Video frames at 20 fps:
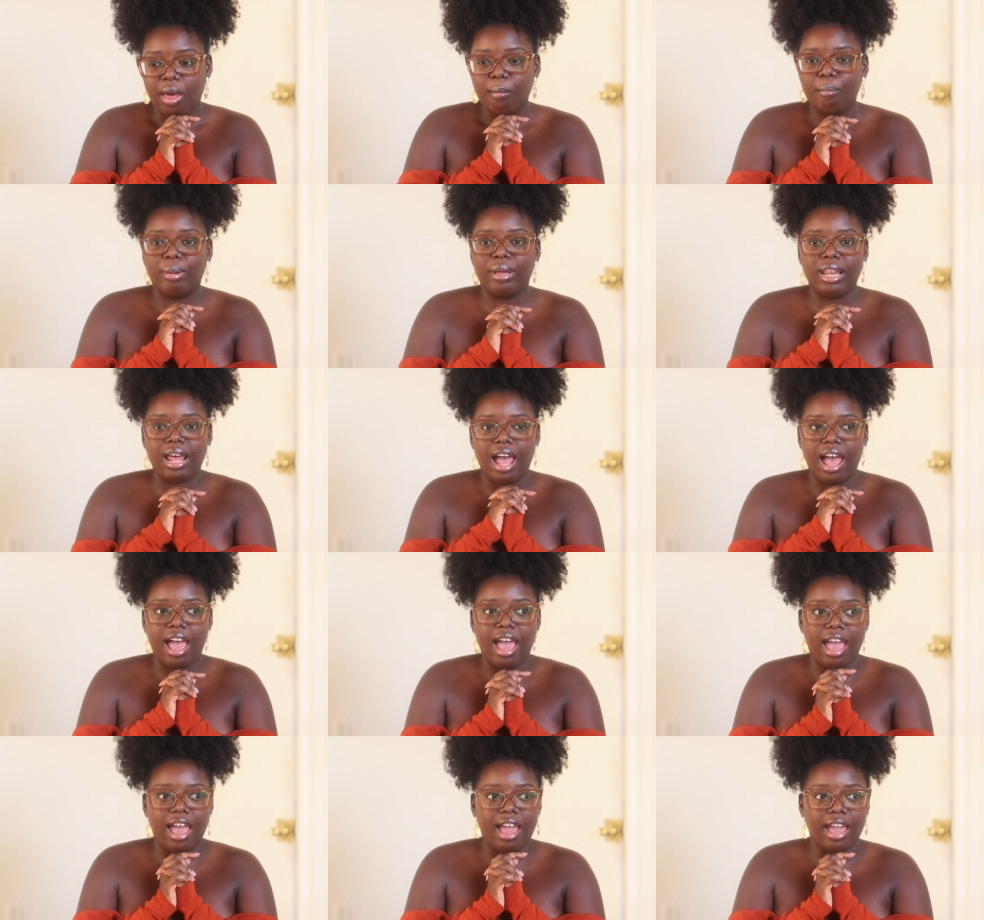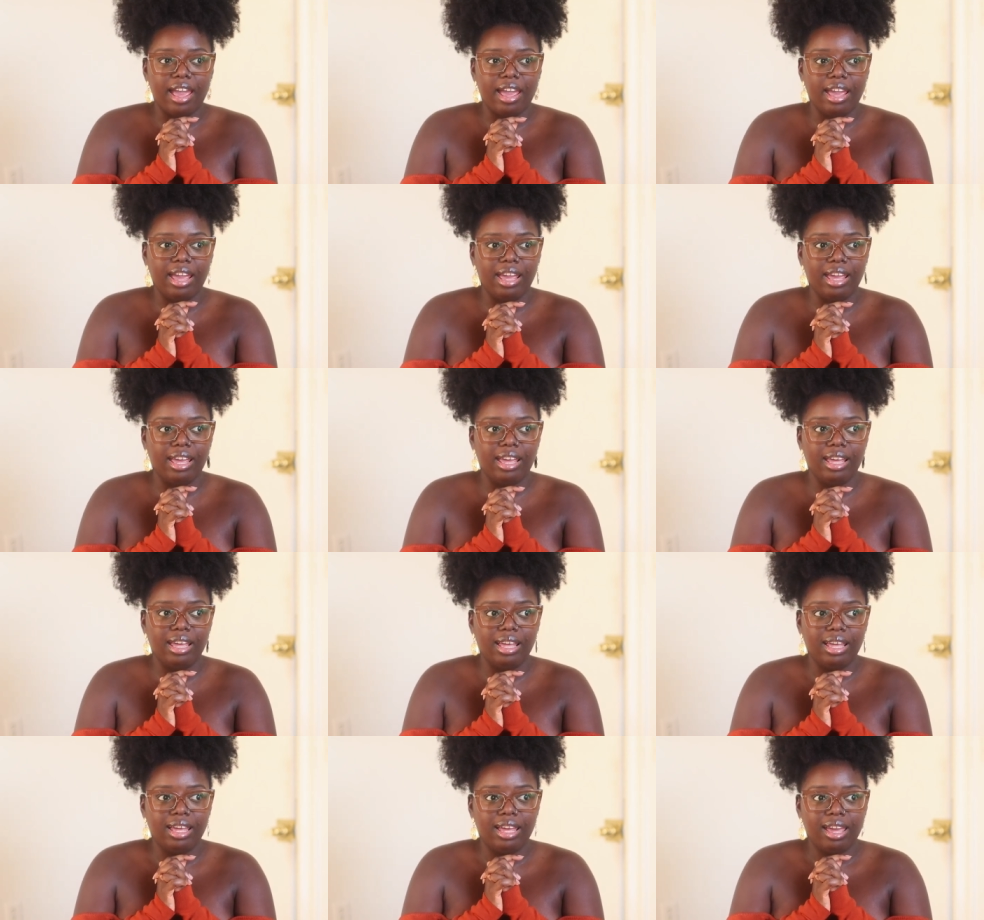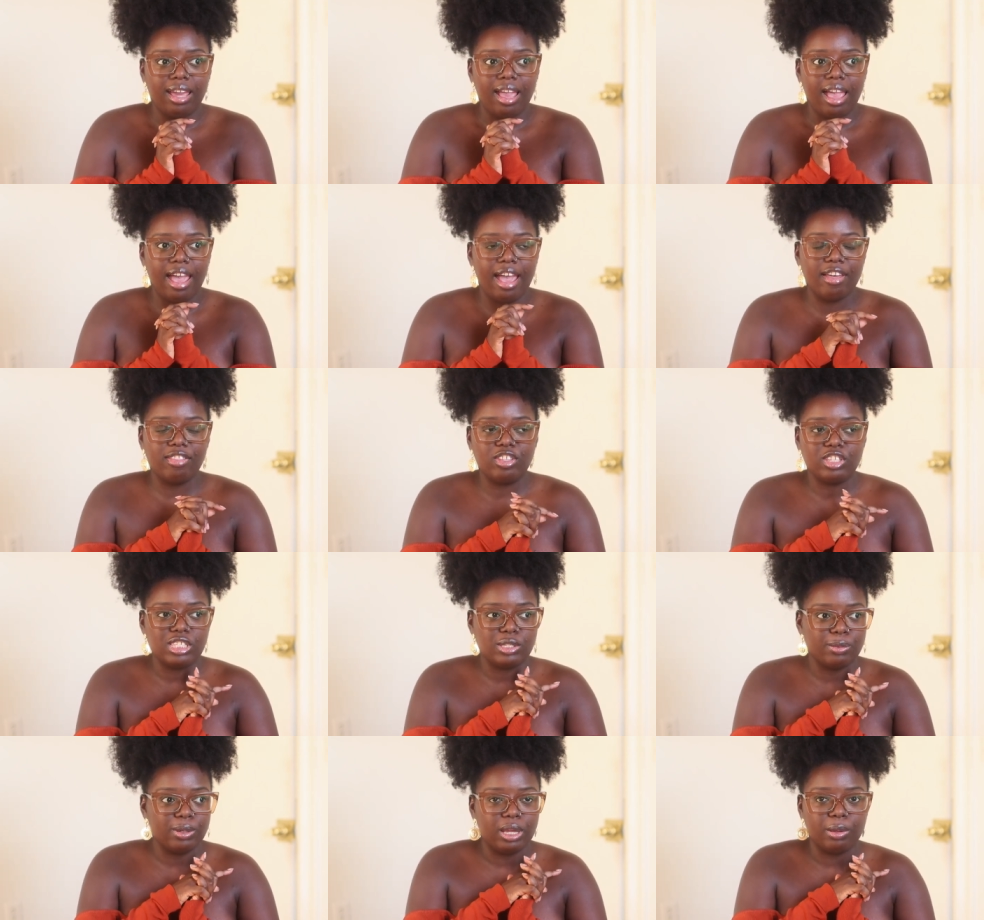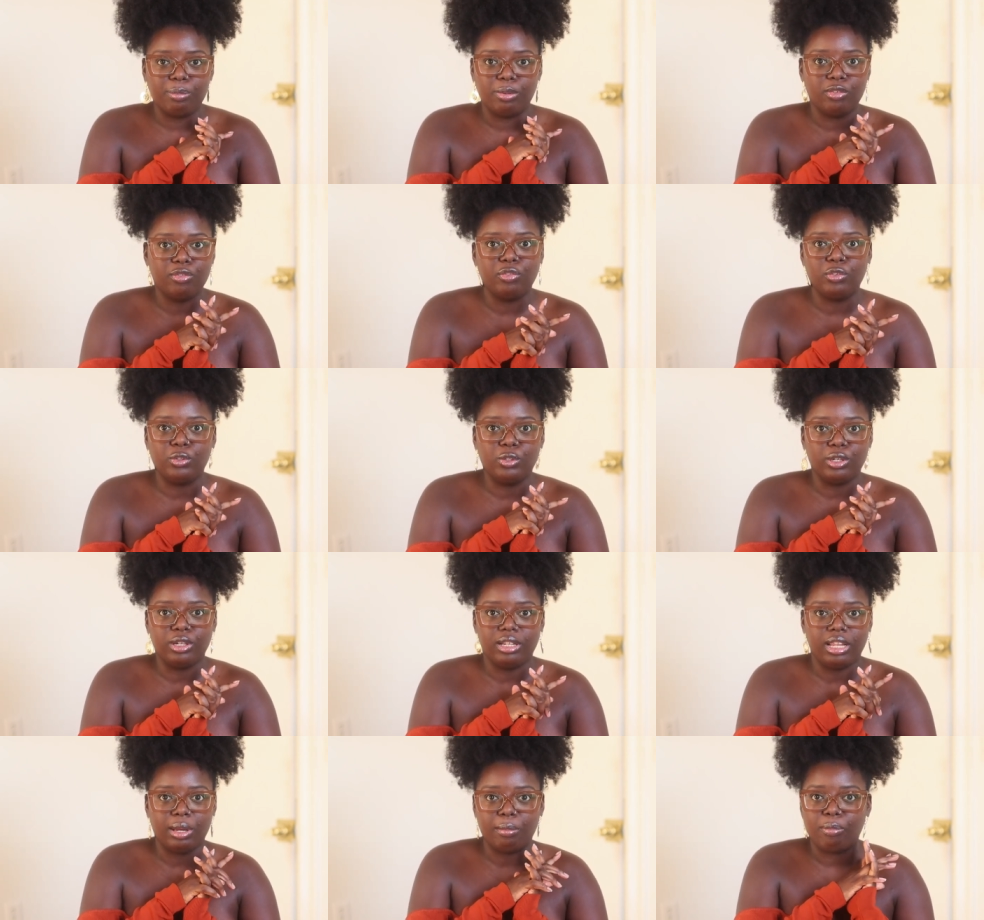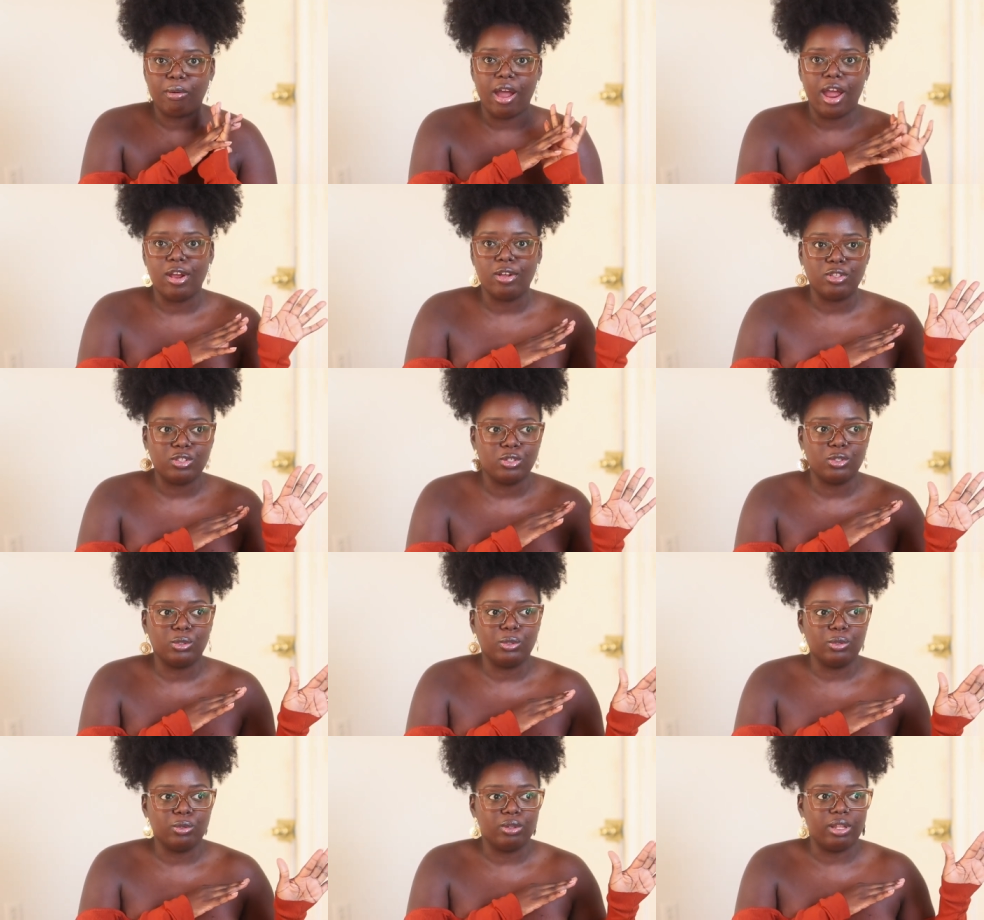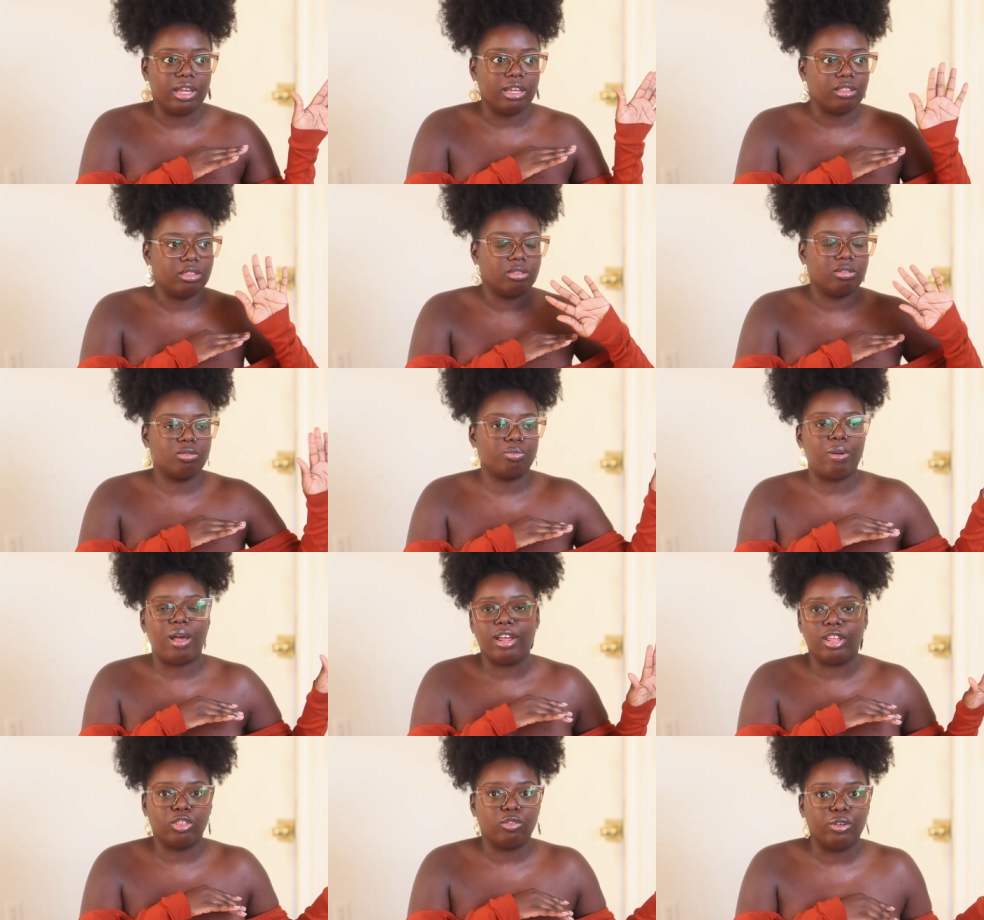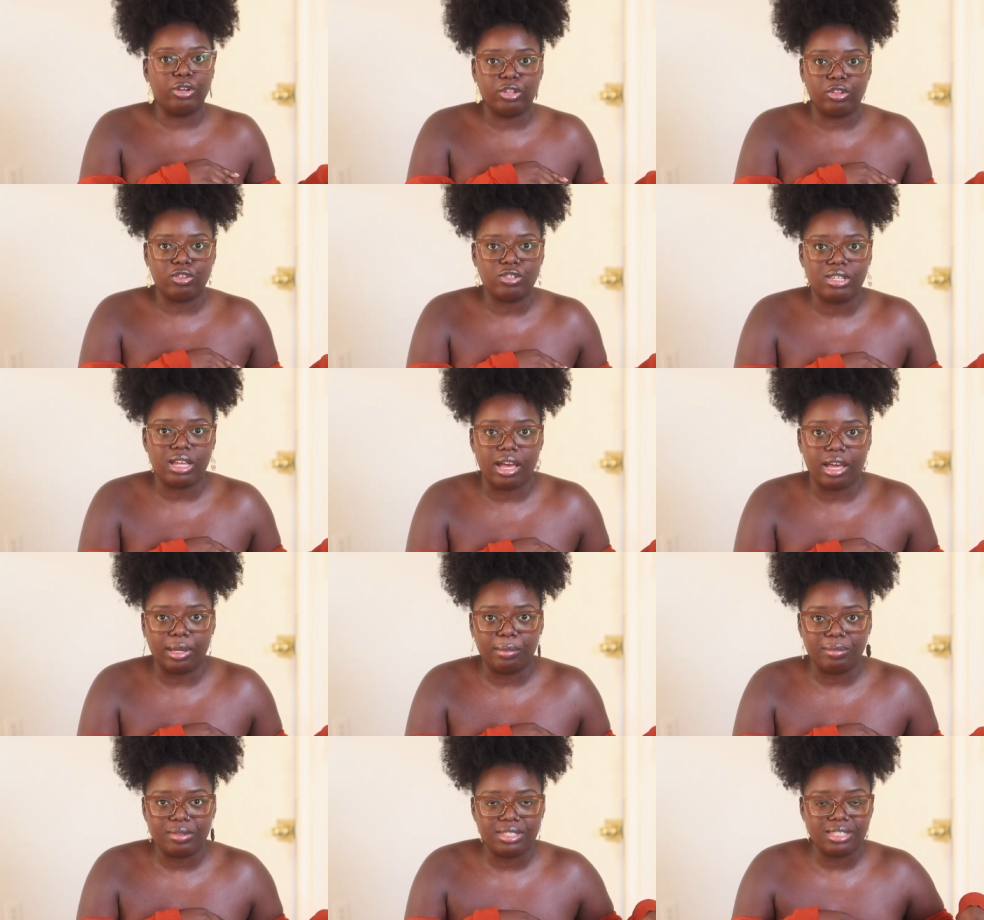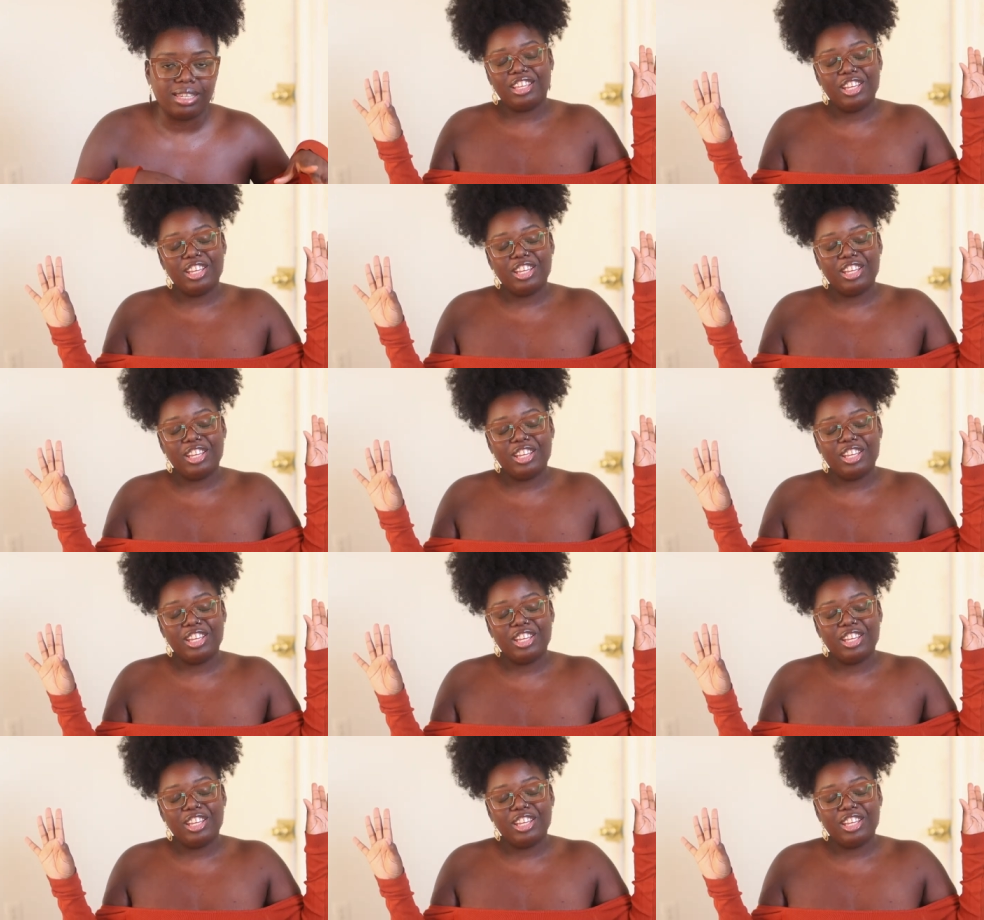but I had this wig before, like prior to, like probably 3 other times.